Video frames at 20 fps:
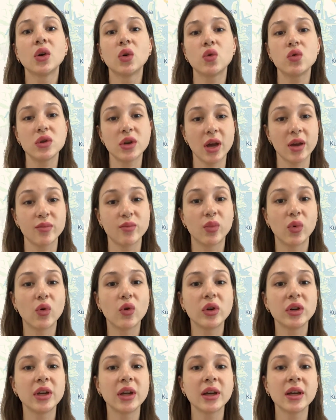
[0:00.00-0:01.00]

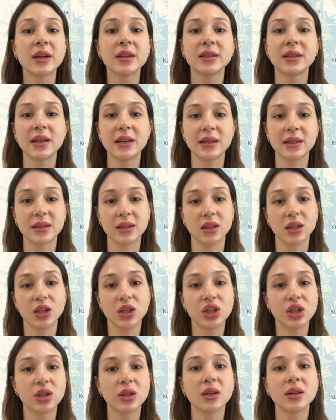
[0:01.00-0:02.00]
Hulaypole,
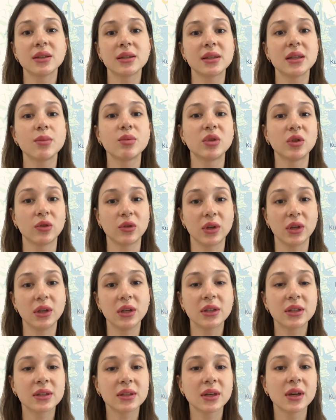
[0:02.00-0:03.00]
Zaliznichne,
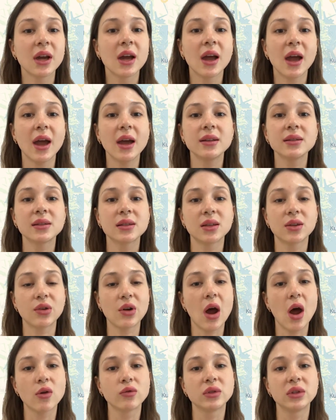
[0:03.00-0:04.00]
Stepnogirsk and
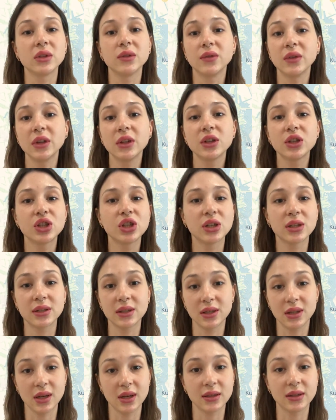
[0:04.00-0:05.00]
surrounding villages
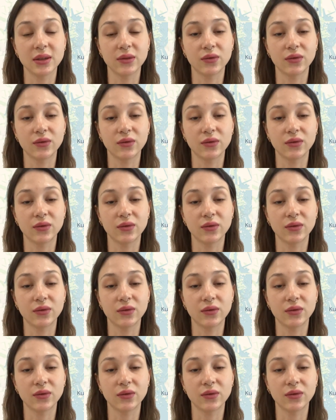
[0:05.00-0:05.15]
near the